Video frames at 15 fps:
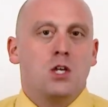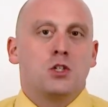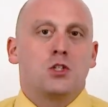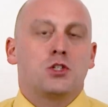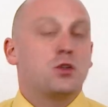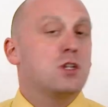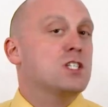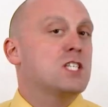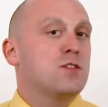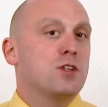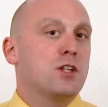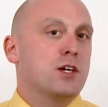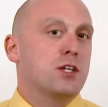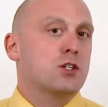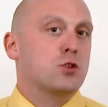Students have a
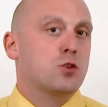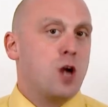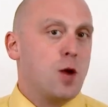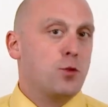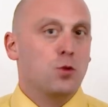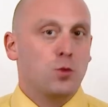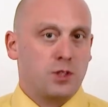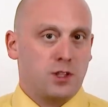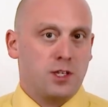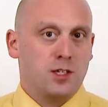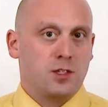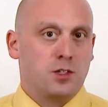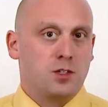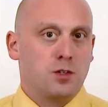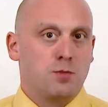lot of trouble with
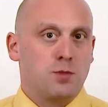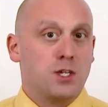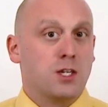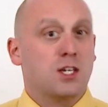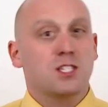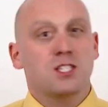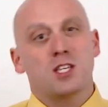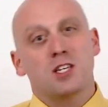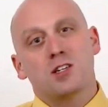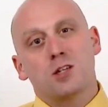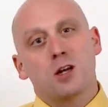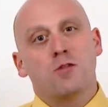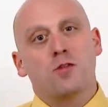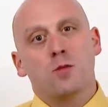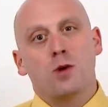this because they
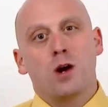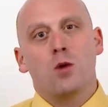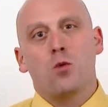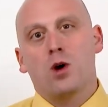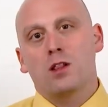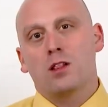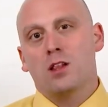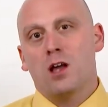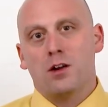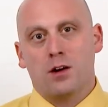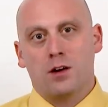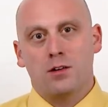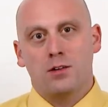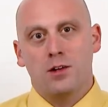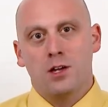differ by one
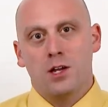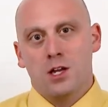letter.